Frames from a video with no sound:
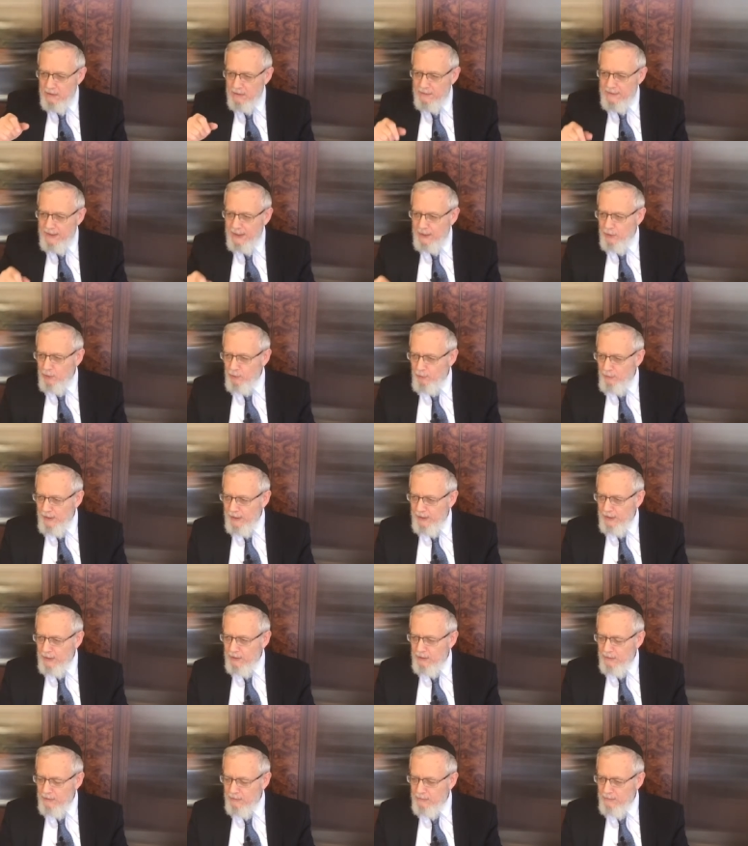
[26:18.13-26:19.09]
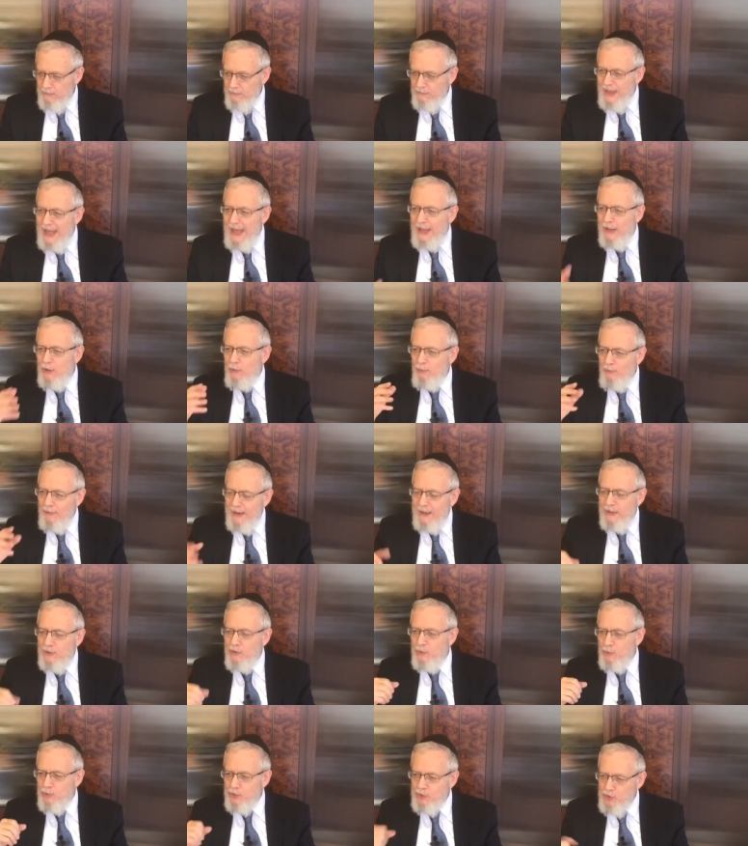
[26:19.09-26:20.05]
now you're ready. Now you're
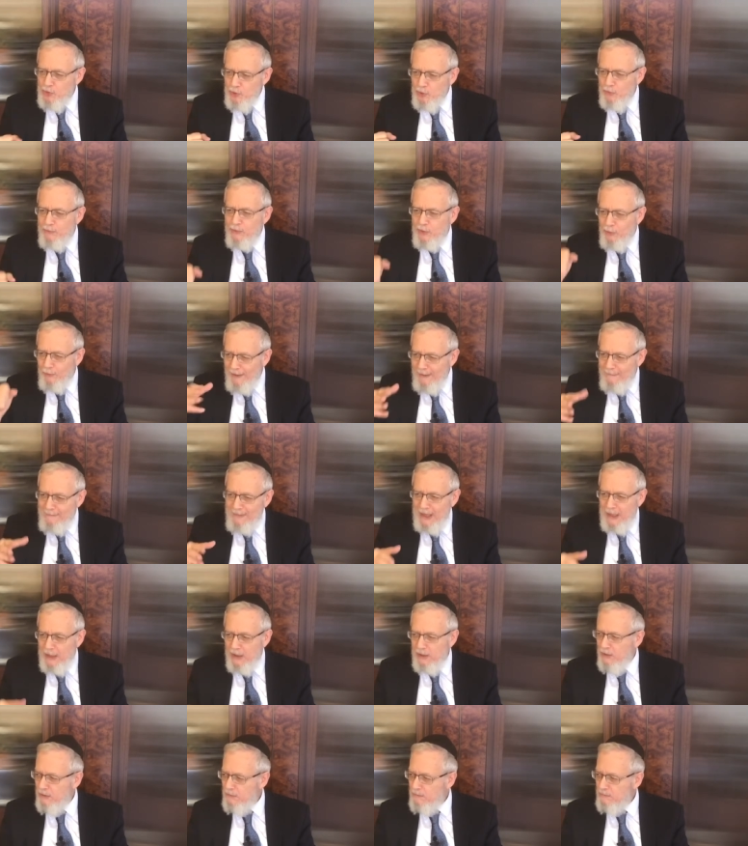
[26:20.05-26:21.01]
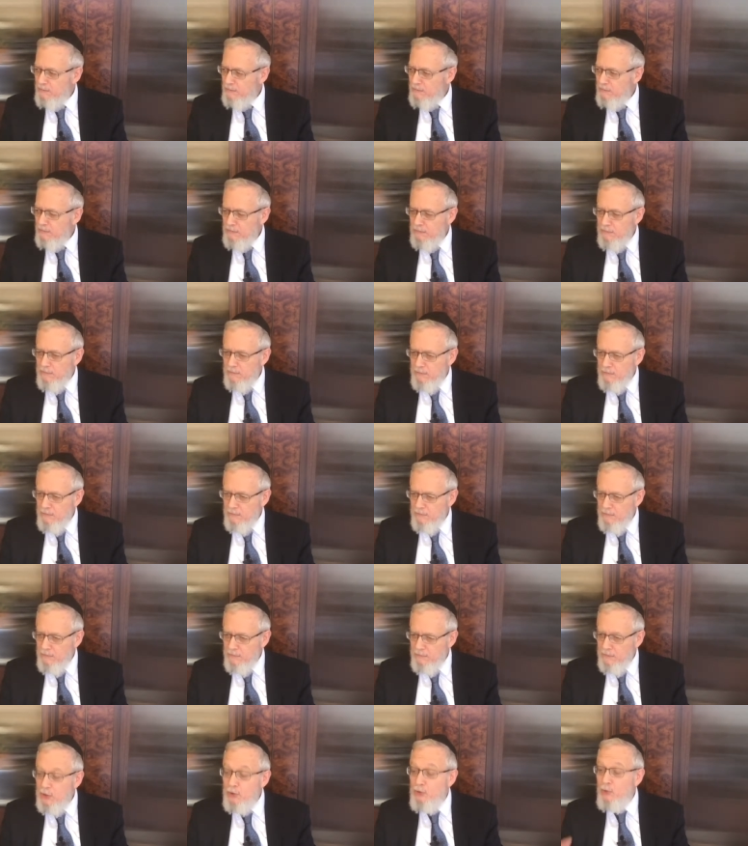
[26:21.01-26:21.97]
ready to assume the Ramach,
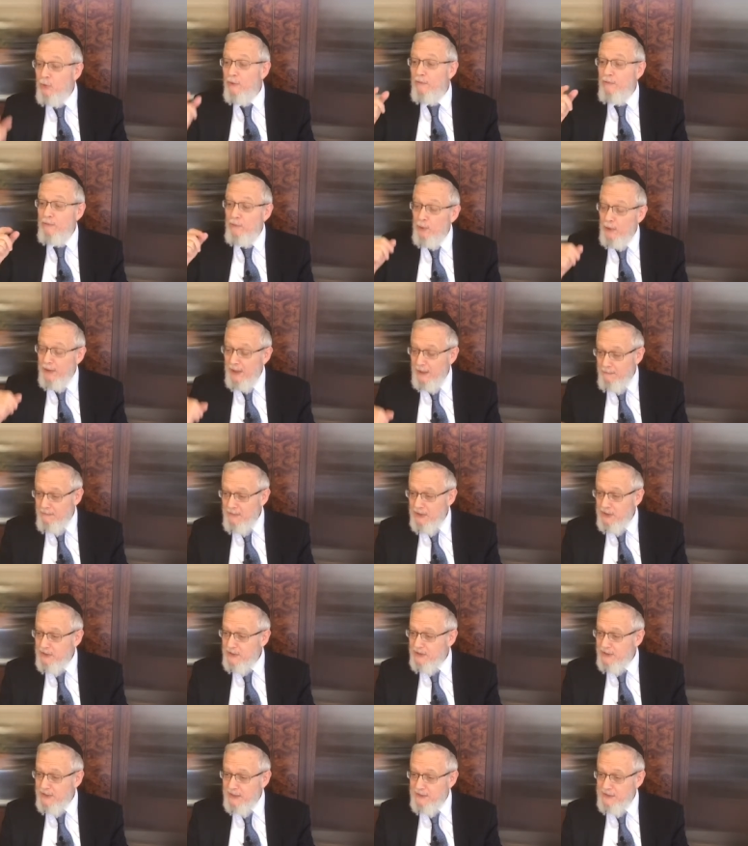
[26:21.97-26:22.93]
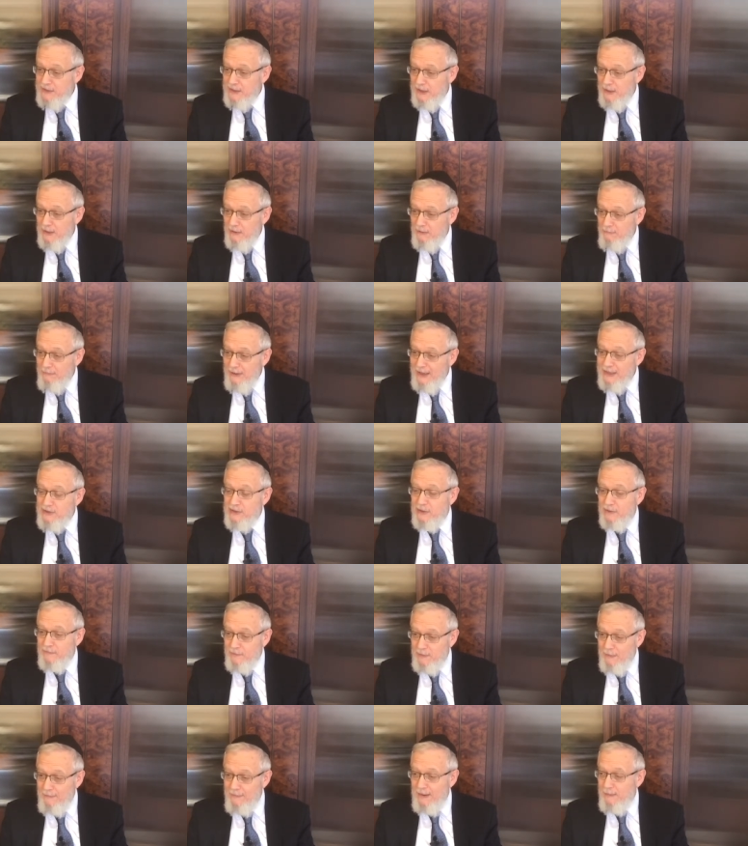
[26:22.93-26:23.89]
the 248 mitzvahs I say,
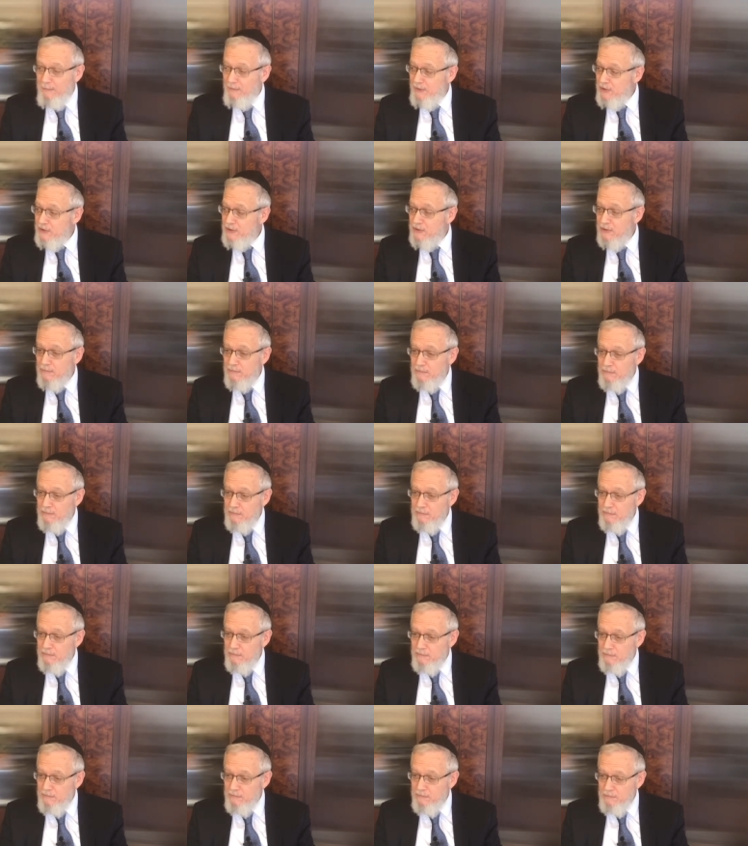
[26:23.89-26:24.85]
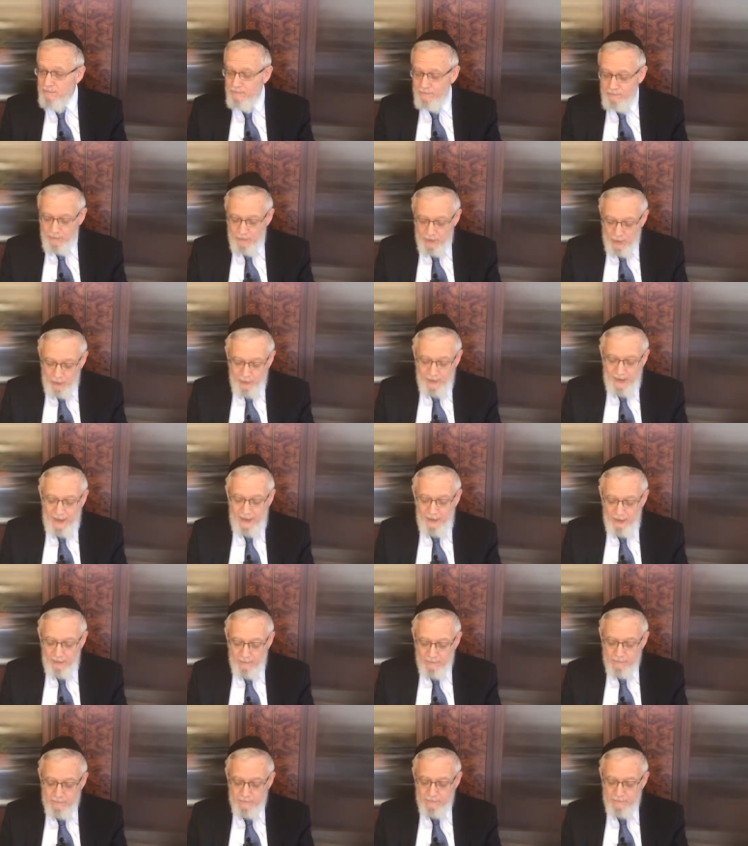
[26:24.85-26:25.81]
positive commandments.
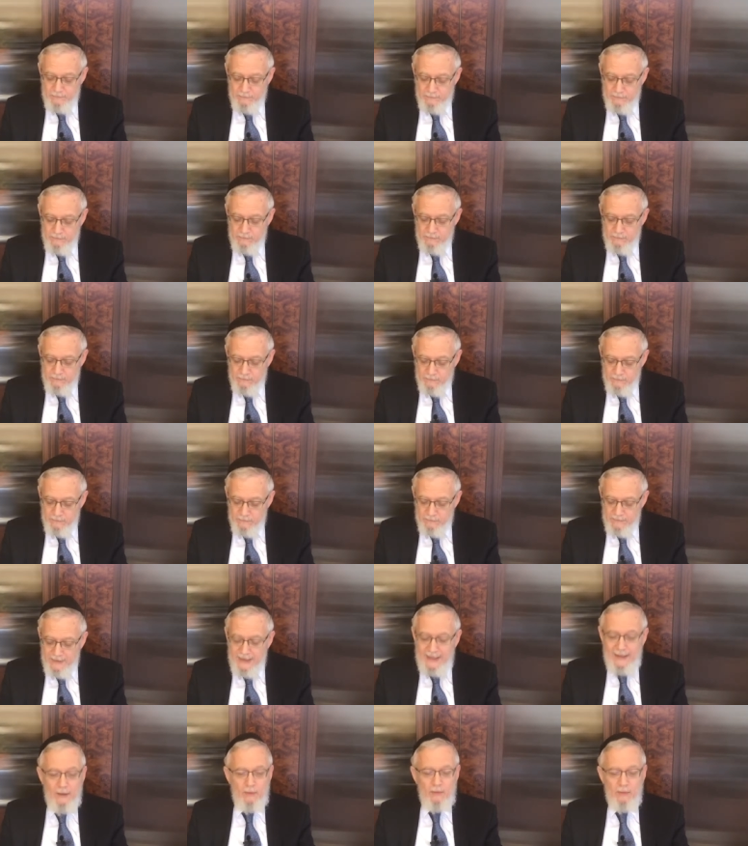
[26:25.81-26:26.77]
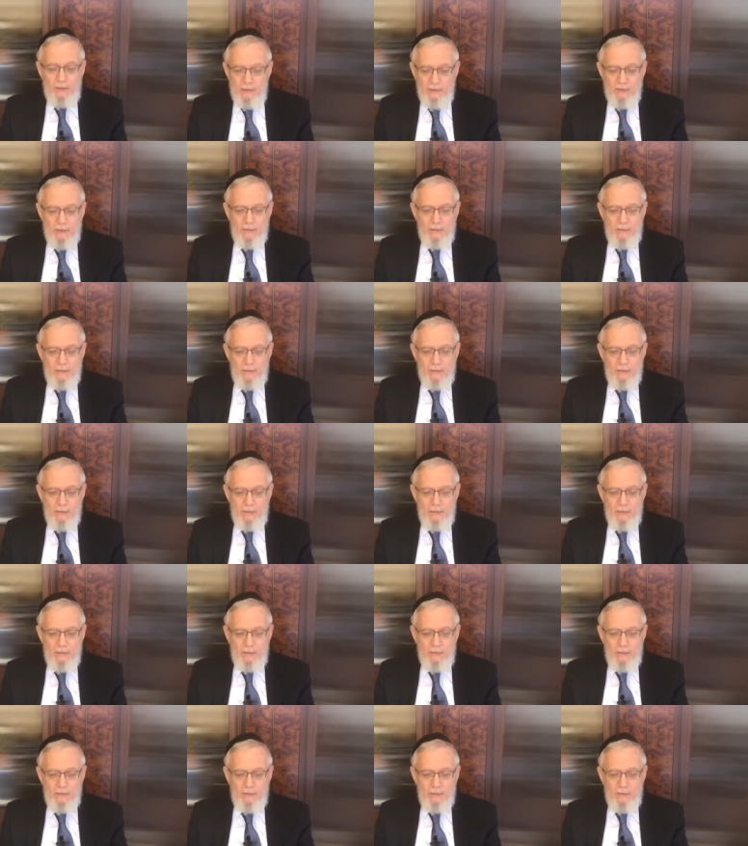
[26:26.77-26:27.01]
Okay? Now,